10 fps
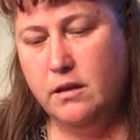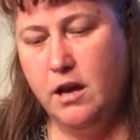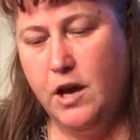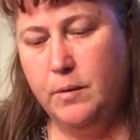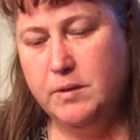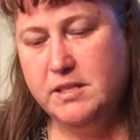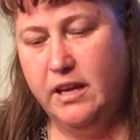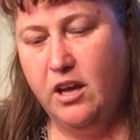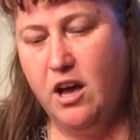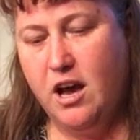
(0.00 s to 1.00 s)

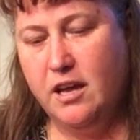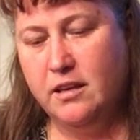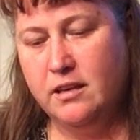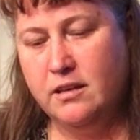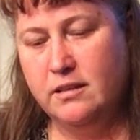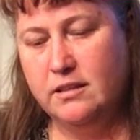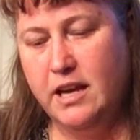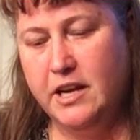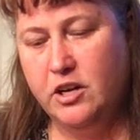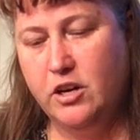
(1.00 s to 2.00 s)
100% cotton,
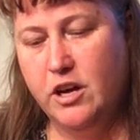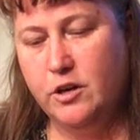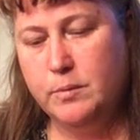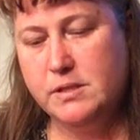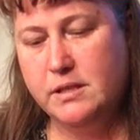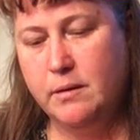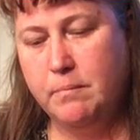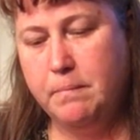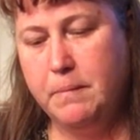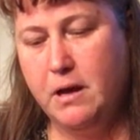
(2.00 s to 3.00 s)
liner 100%
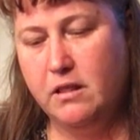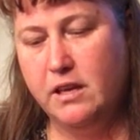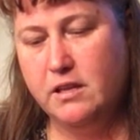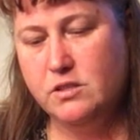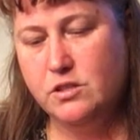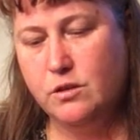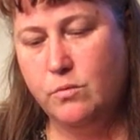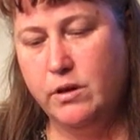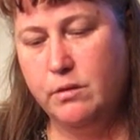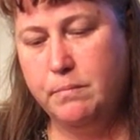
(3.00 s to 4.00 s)
polyester
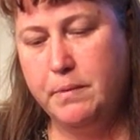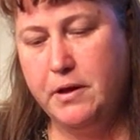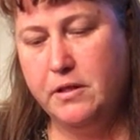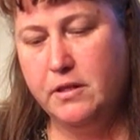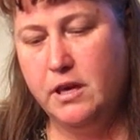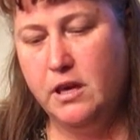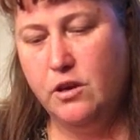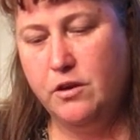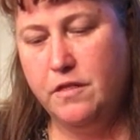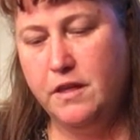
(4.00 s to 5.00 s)
with
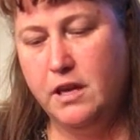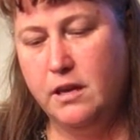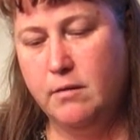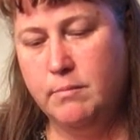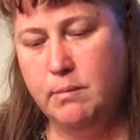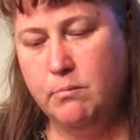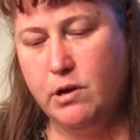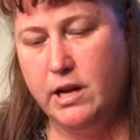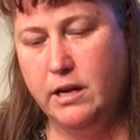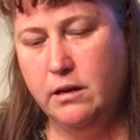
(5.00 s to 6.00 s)
polyurethane
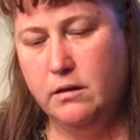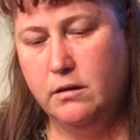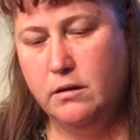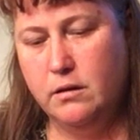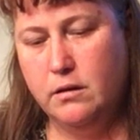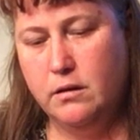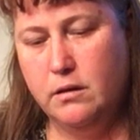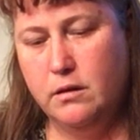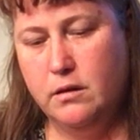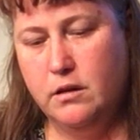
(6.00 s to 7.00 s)
membrane.
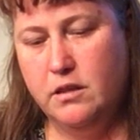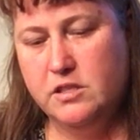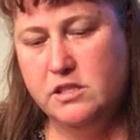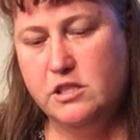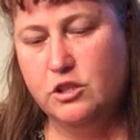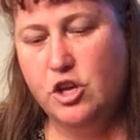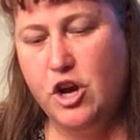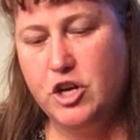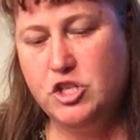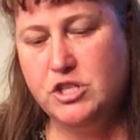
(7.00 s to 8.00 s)
This is the
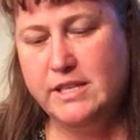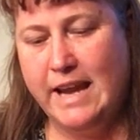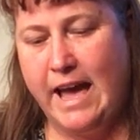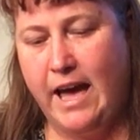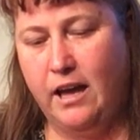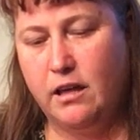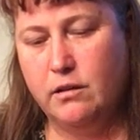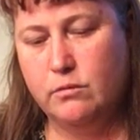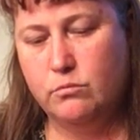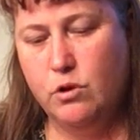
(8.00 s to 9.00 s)
large snack,
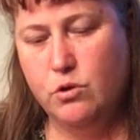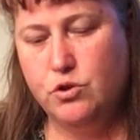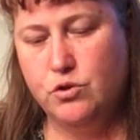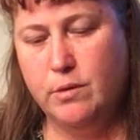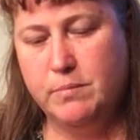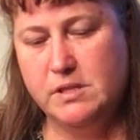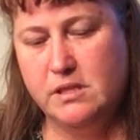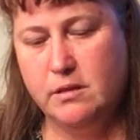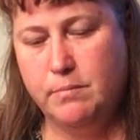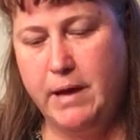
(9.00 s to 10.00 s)
road trip is
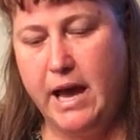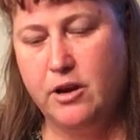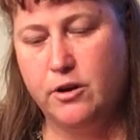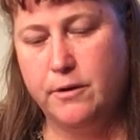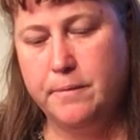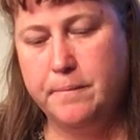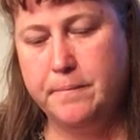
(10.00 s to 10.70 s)
the pattern.